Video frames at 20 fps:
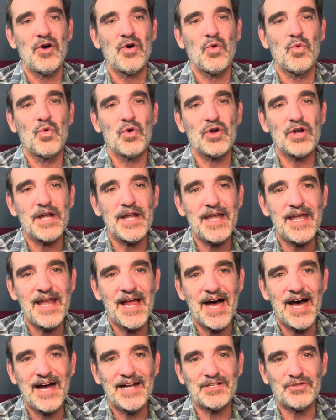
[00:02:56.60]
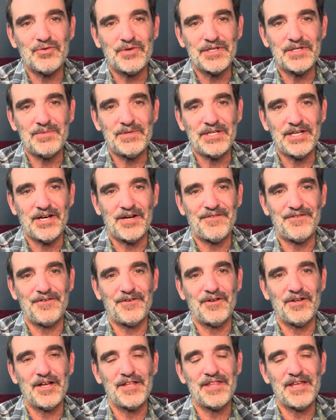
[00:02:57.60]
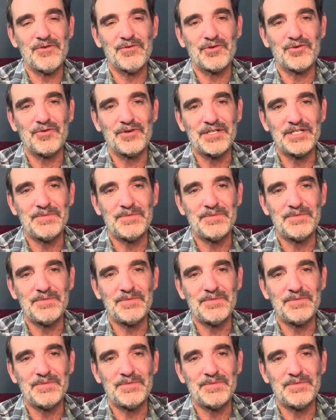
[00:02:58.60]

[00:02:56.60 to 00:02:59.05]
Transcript: were not going to be helpful and they were going